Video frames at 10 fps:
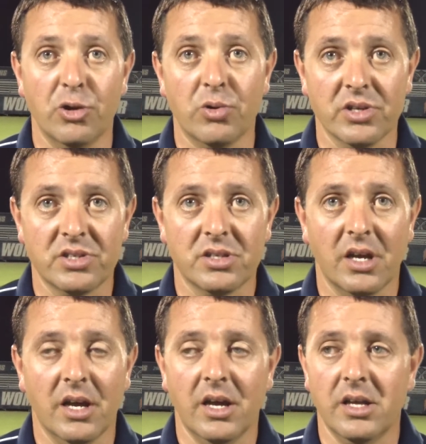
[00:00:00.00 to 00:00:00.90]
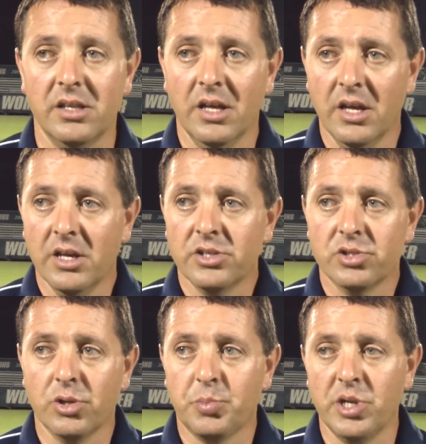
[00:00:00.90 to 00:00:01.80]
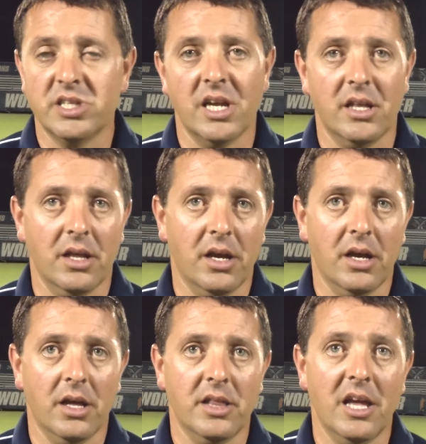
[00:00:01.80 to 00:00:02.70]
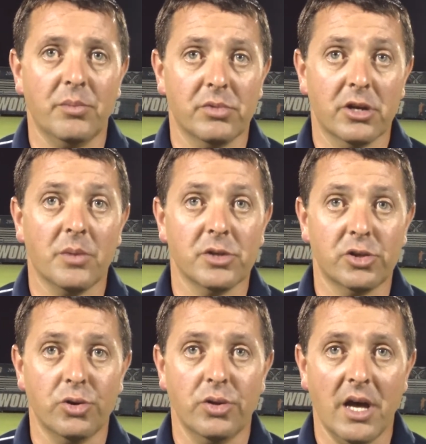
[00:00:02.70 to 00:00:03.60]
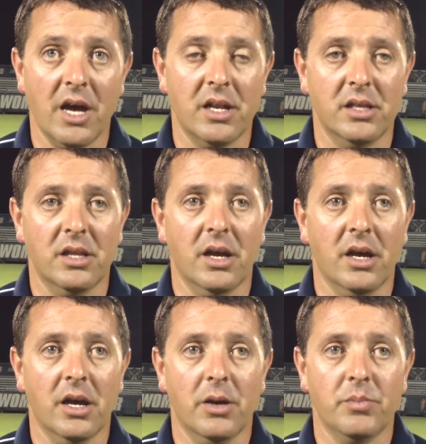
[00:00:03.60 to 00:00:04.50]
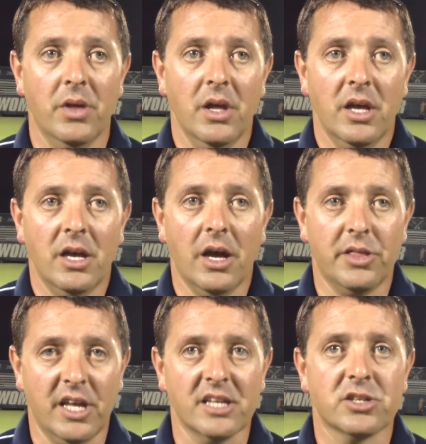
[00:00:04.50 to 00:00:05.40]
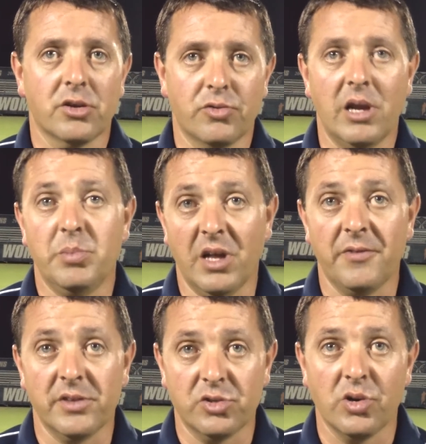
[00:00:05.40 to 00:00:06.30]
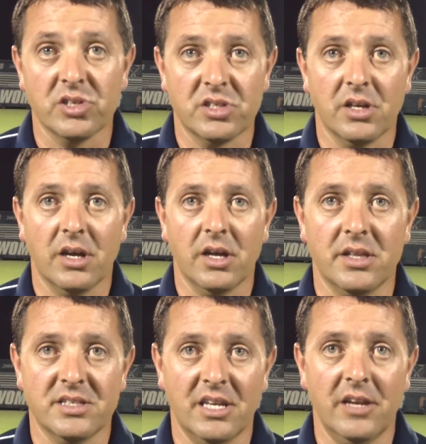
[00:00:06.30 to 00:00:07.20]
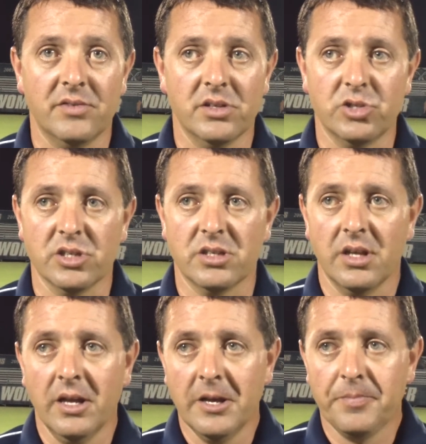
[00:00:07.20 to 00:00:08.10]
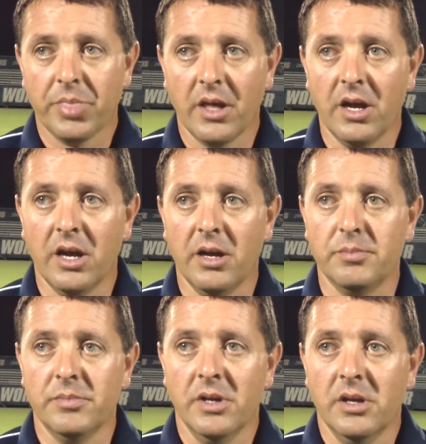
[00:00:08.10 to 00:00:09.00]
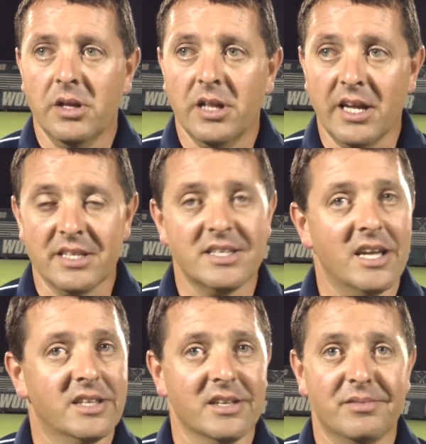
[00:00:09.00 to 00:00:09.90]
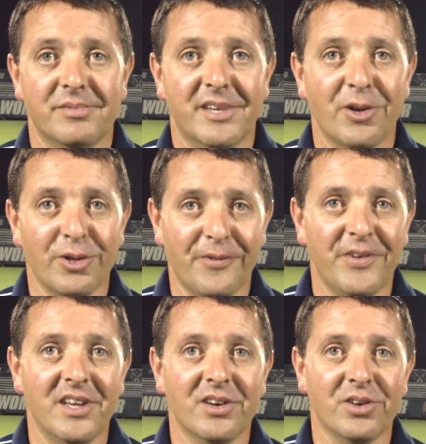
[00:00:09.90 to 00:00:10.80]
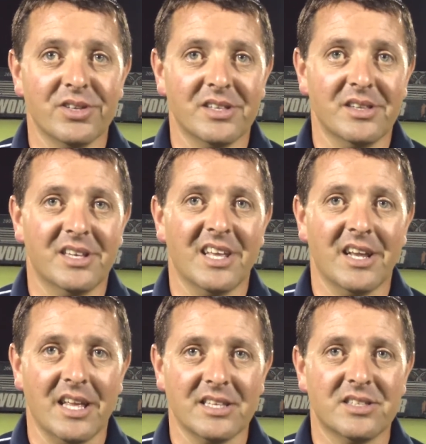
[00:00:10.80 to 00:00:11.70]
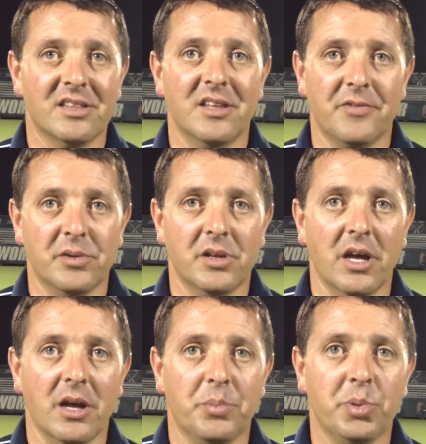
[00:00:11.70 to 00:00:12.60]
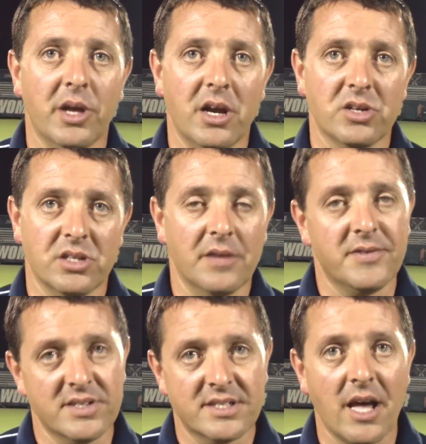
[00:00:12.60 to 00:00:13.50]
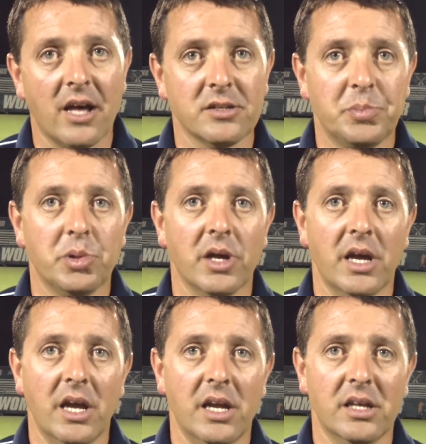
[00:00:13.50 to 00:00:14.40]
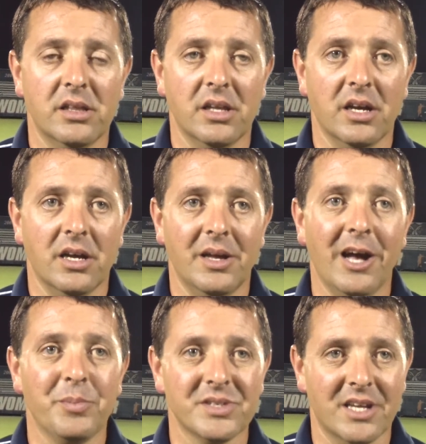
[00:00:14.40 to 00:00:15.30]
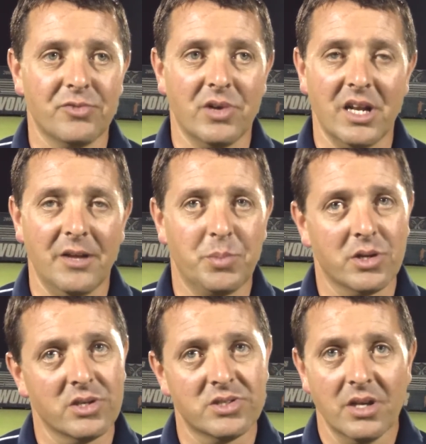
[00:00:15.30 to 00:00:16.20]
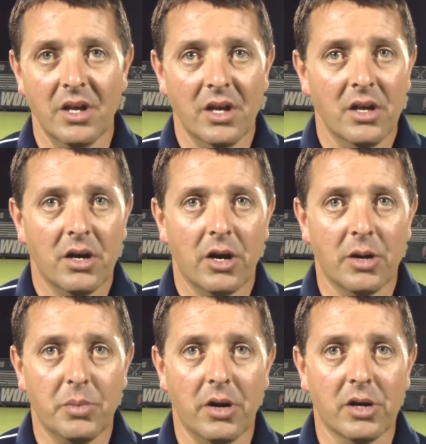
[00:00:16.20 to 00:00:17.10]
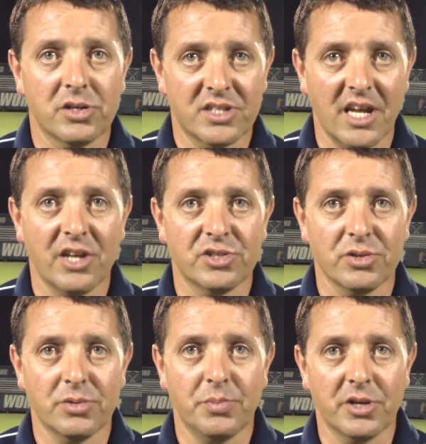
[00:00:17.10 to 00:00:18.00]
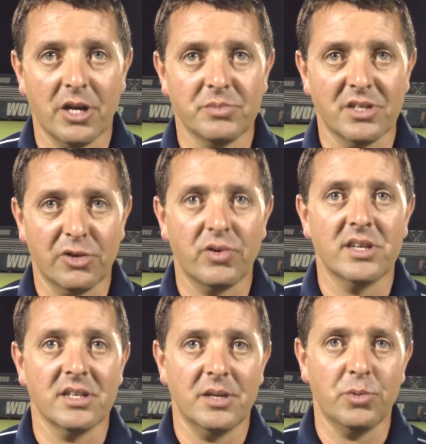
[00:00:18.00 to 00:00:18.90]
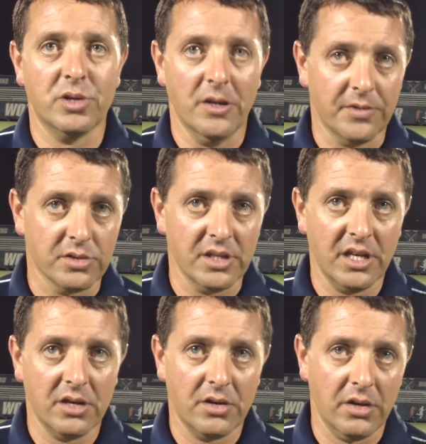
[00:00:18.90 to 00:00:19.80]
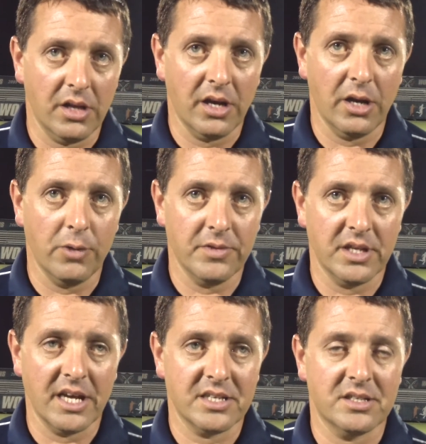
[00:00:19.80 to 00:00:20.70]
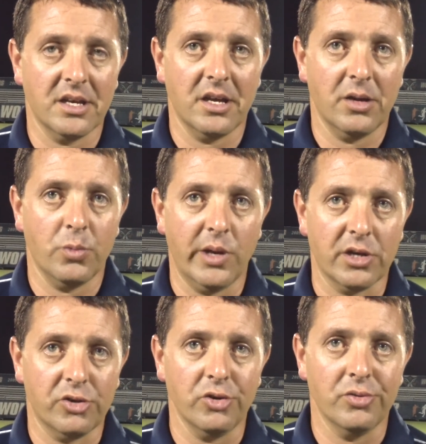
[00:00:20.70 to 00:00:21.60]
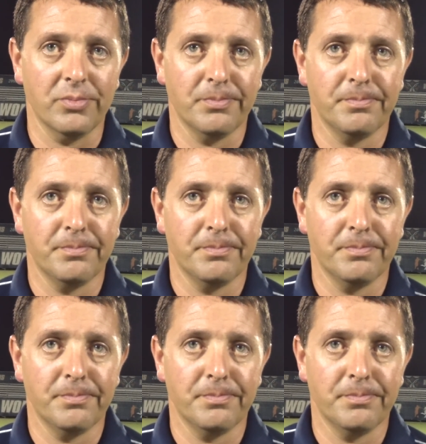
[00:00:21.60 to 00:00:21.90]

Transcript: notice. And so appreciate them coming to do that. And I think it's a great benefit to us this evening. Just like I said, to get on the field and get against different players, a different style of play, and help us get ready, because Our schedule becomes increasingly more difficult here over the next week or two.